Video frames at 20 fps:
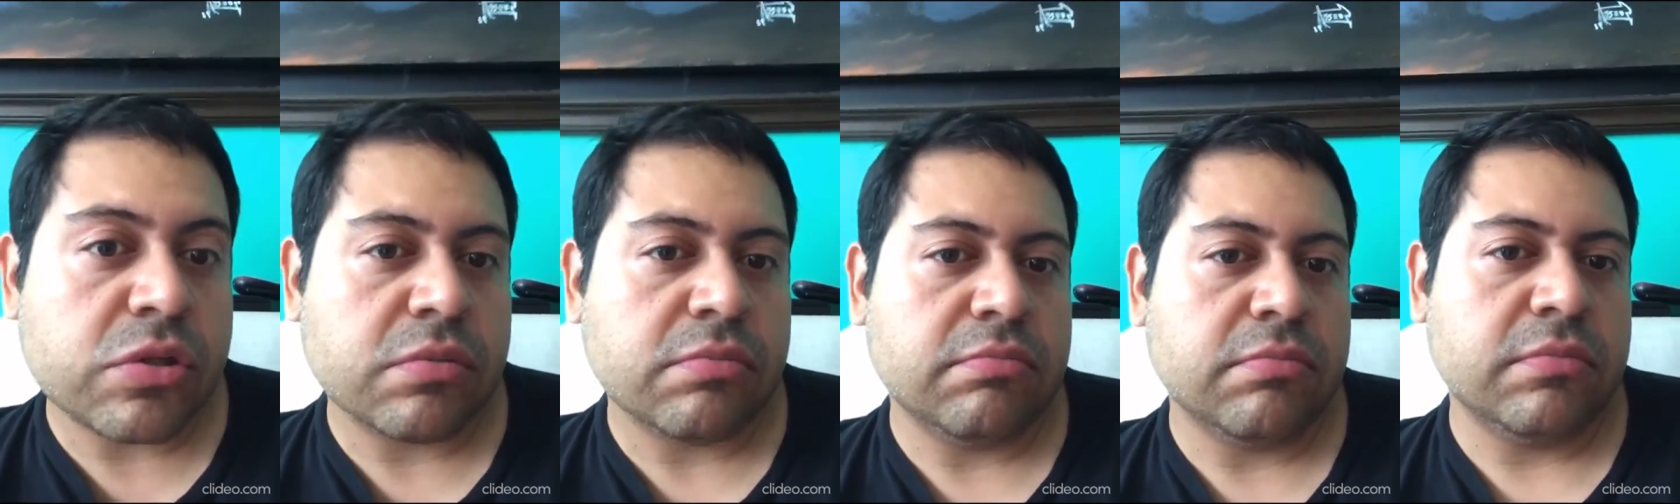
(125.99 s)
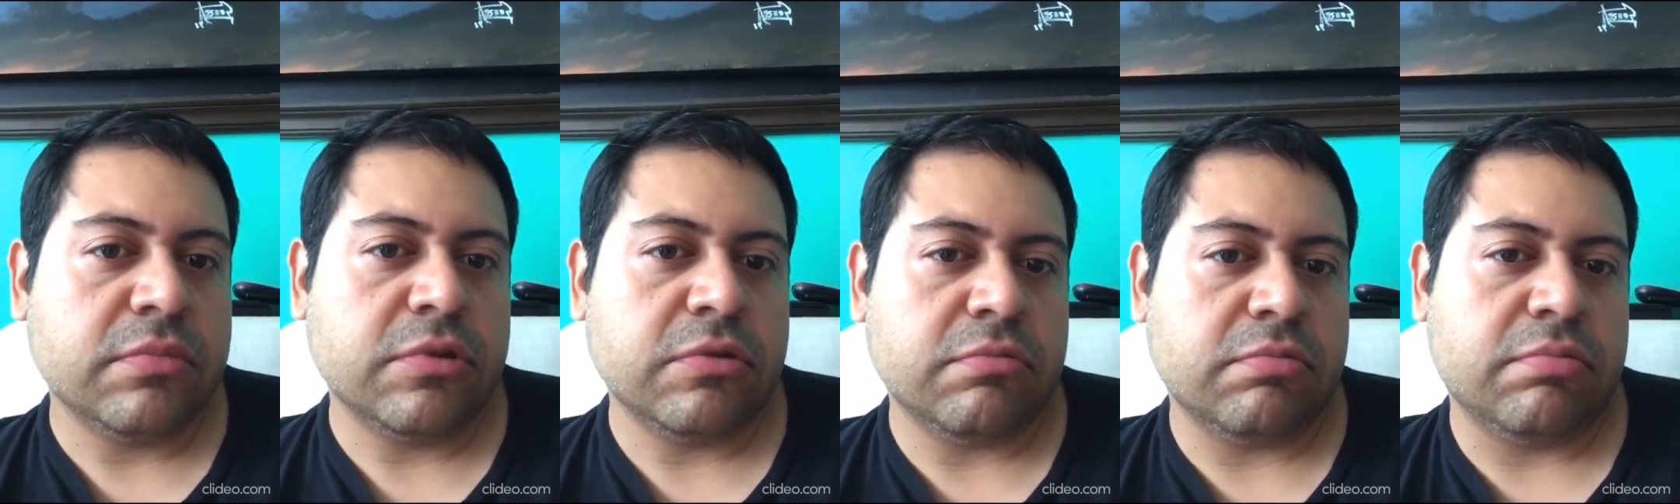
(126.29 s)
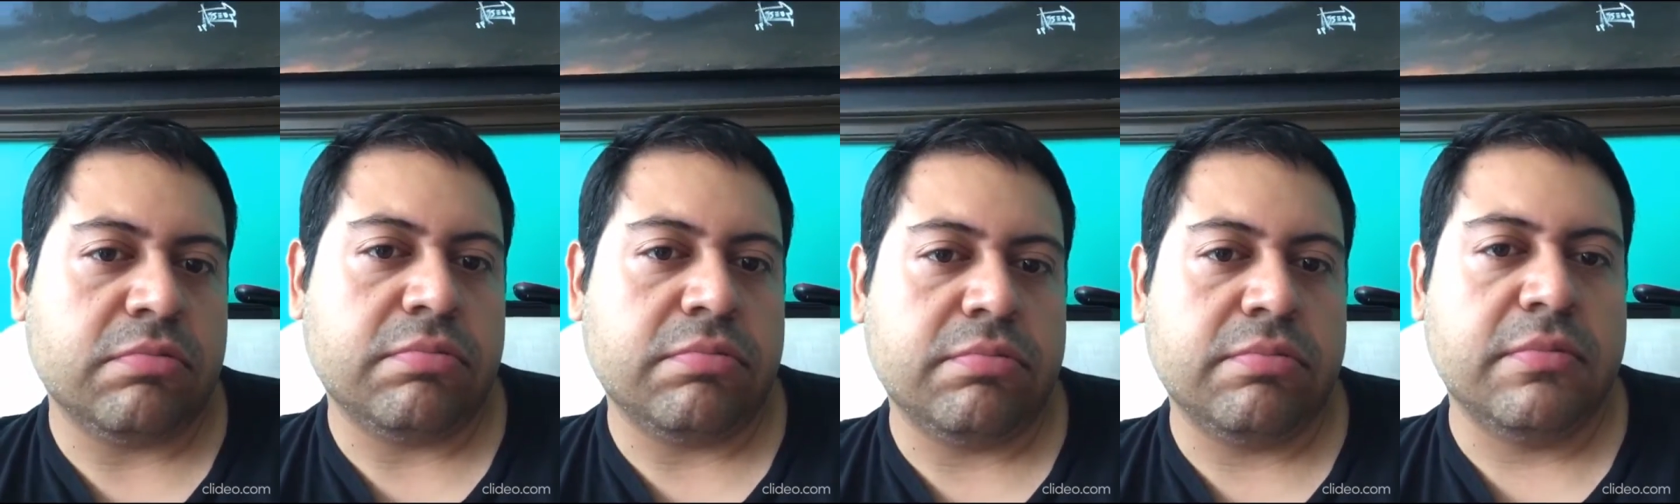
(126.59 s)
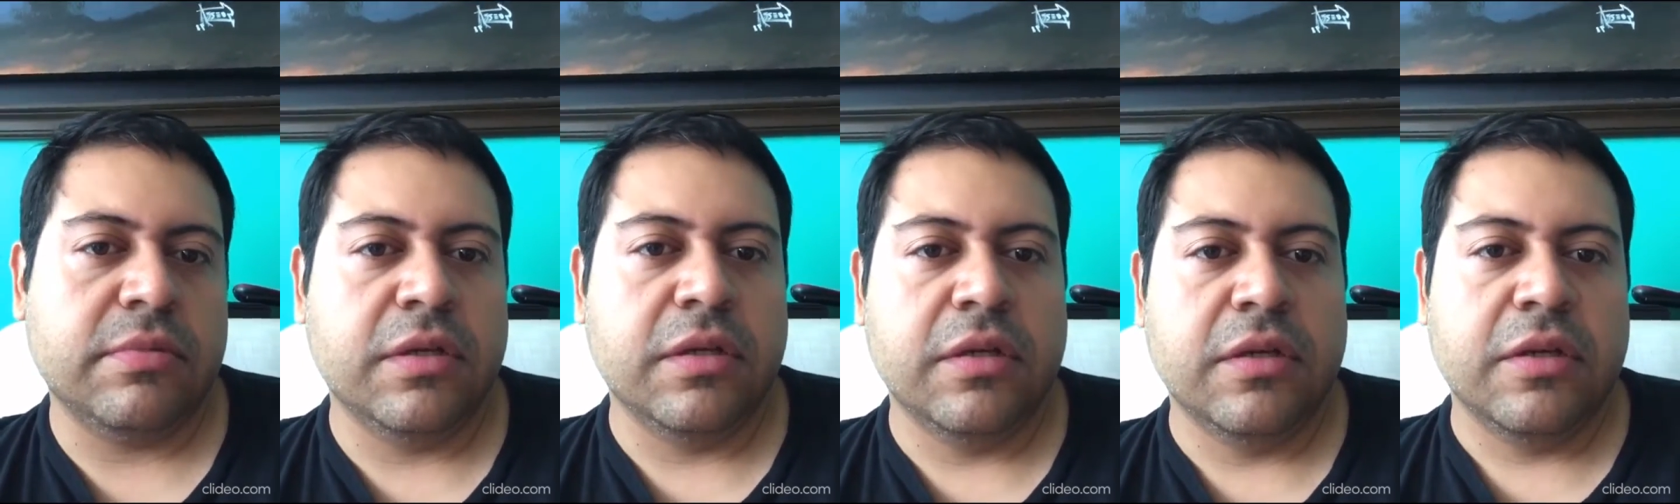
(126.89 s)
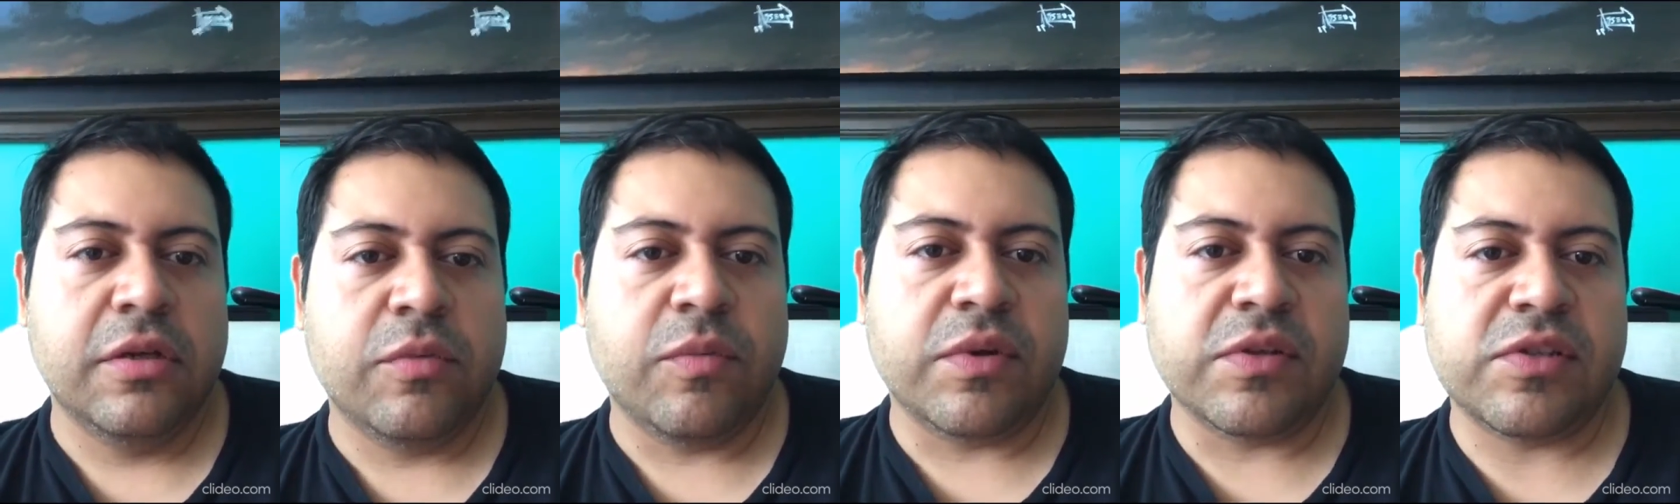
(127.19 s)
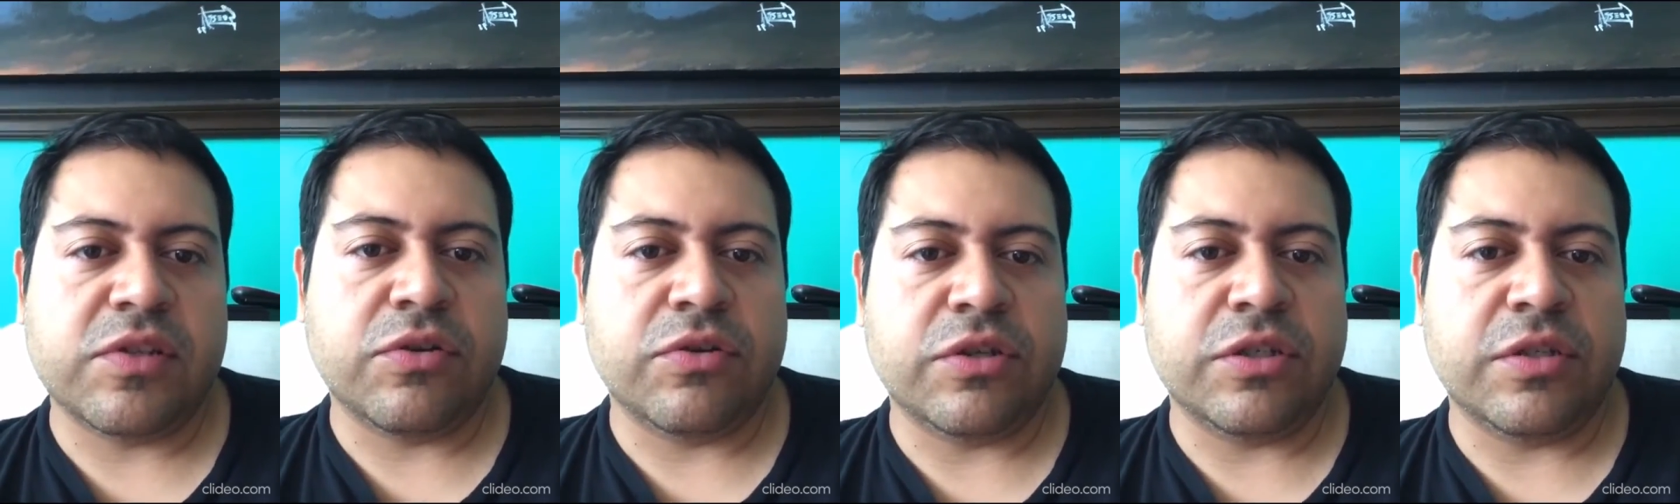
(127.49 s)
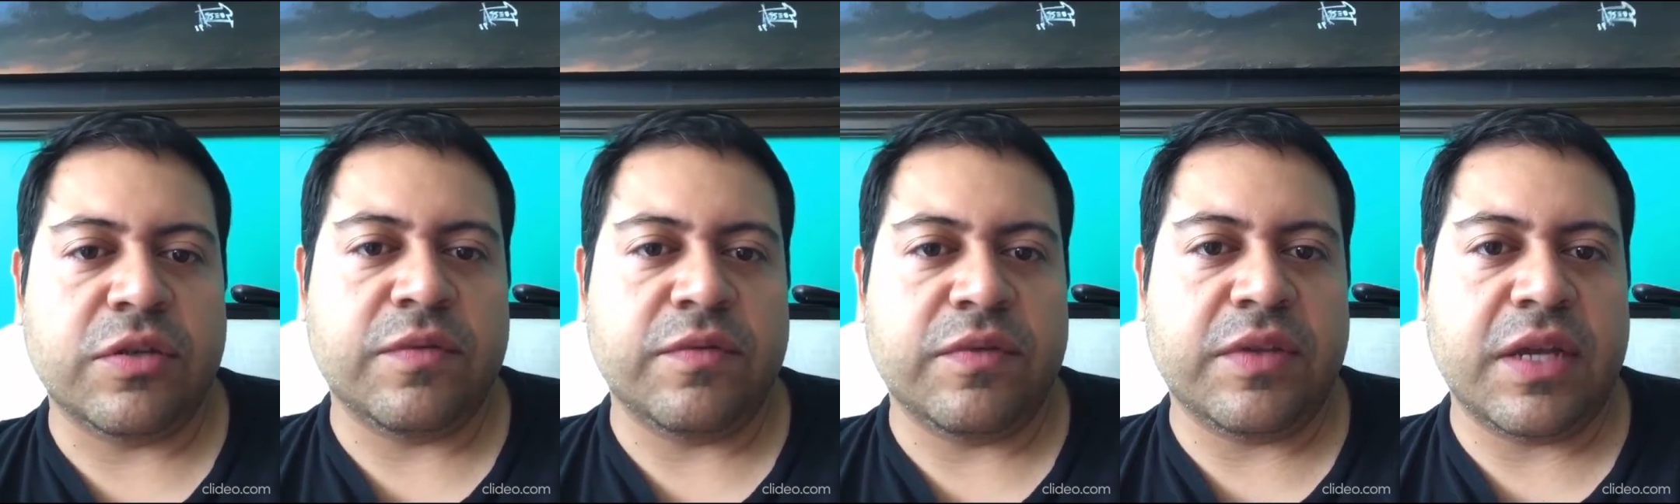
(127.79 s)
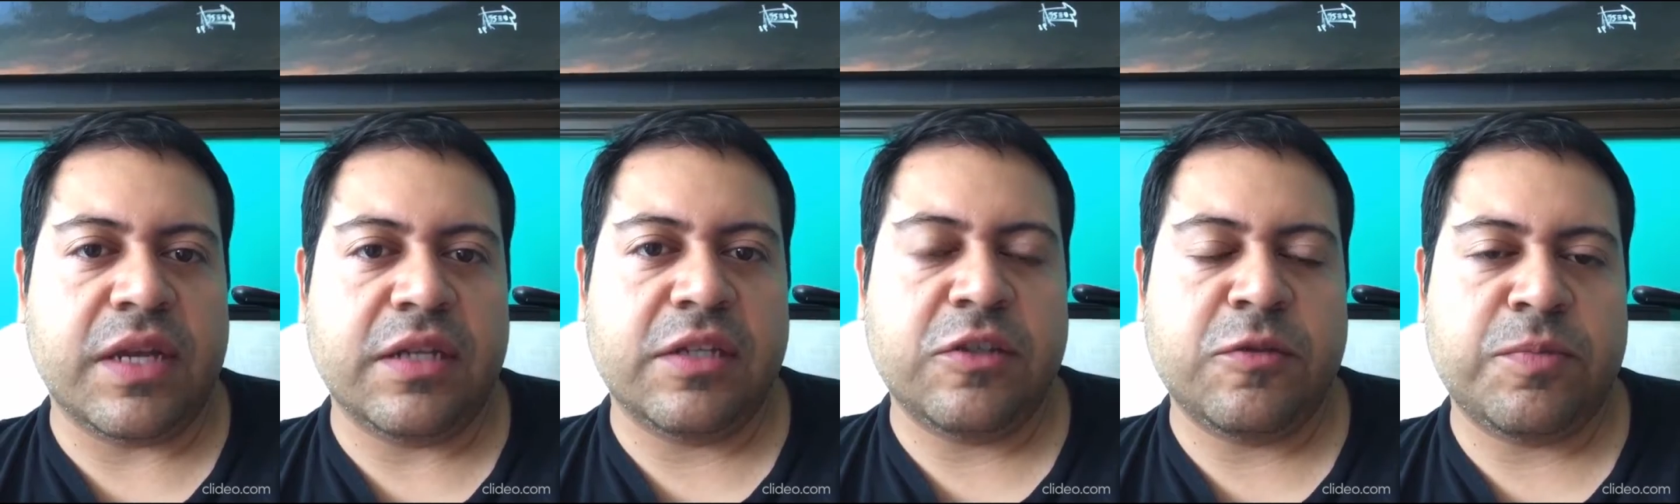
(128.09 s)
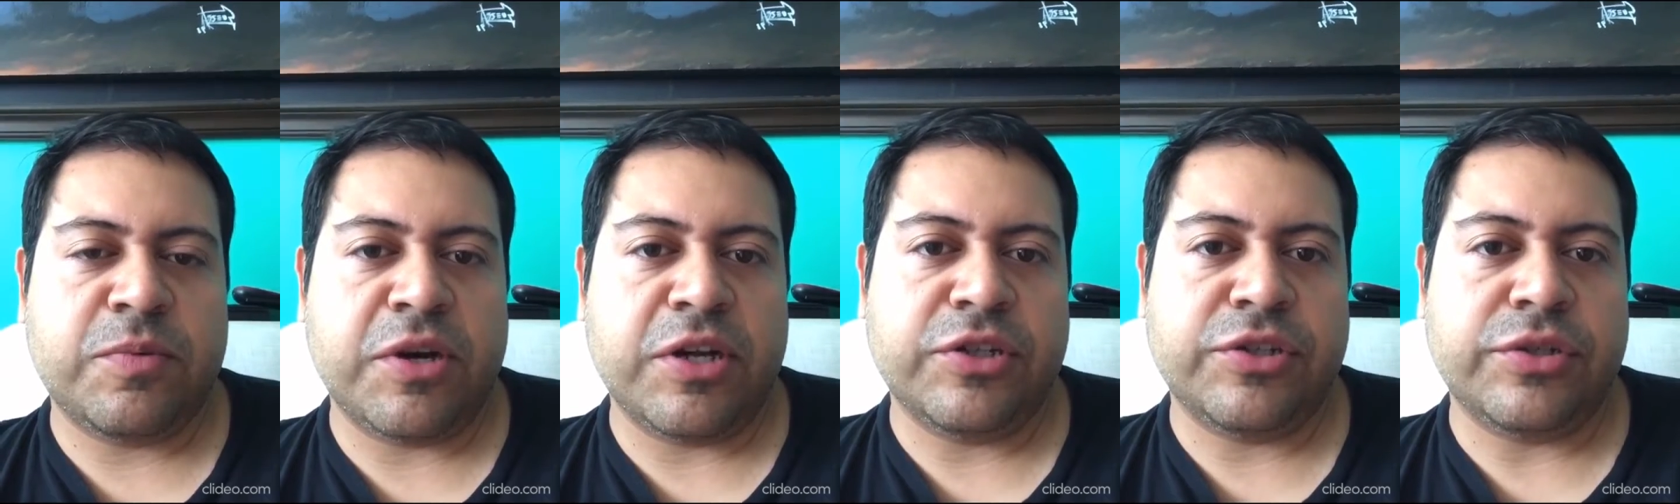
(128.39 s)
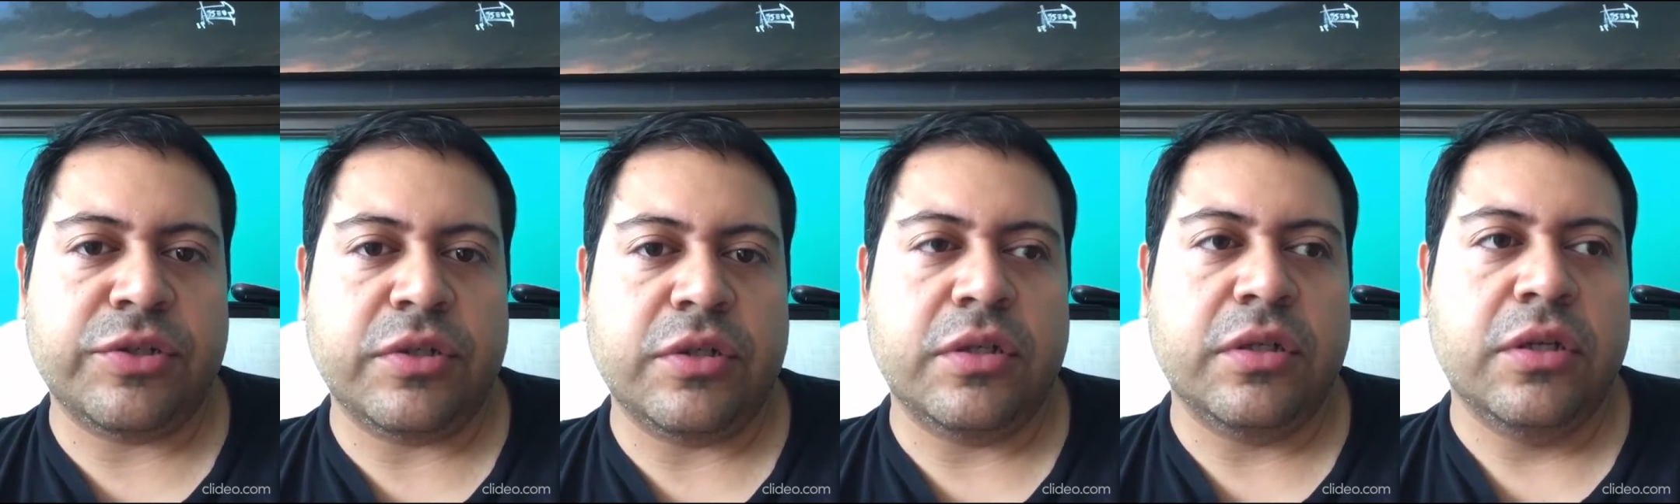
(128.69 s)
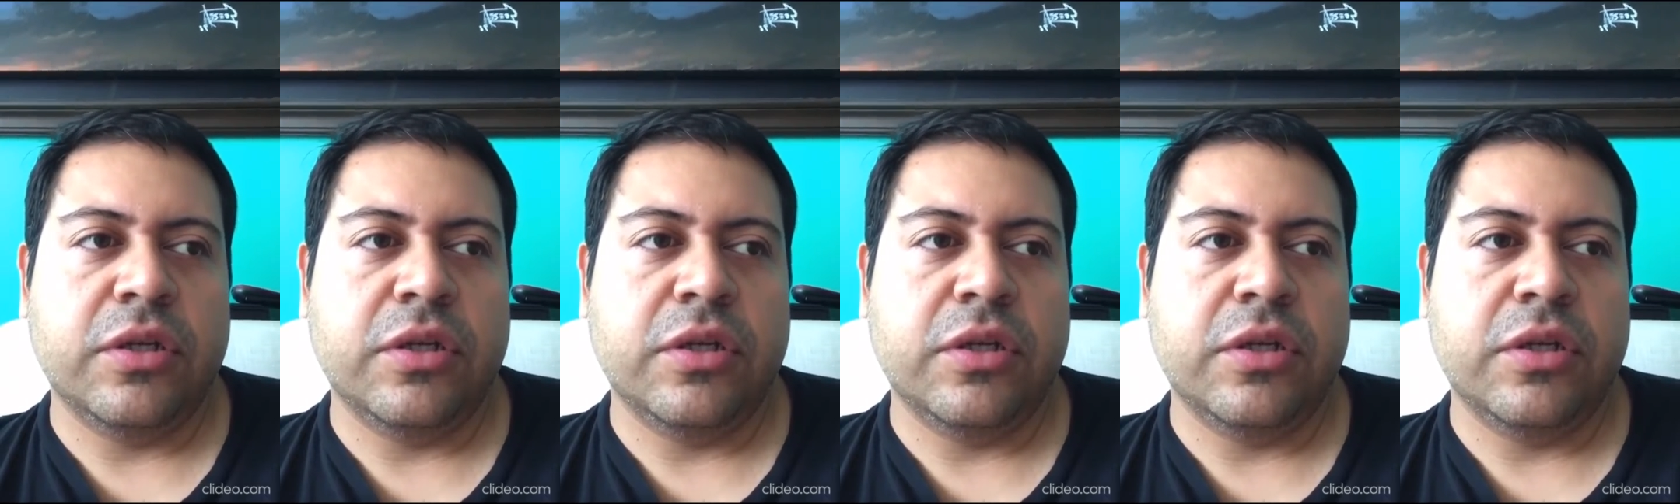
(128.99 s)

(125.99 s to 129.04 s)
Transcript: So what's the origin of that expression?